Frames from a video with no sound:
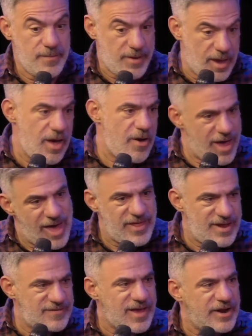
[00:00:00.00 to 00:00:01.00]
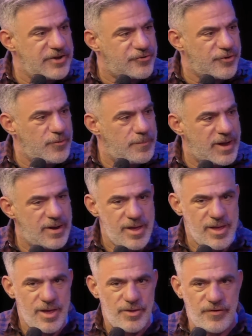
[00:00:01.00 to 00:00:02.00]
like, oh, yeah, that is kind of true. But
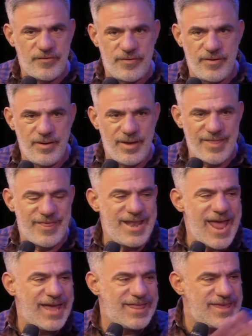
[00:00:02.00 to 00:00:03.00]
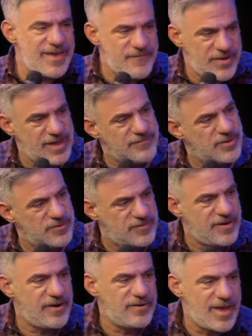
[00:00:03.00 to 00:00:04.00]
just to get the negativity of those
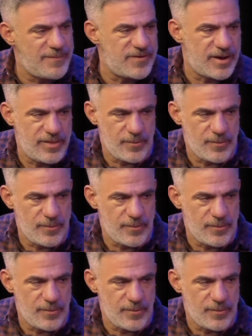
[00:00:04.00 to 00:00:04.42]
stereotypes out of the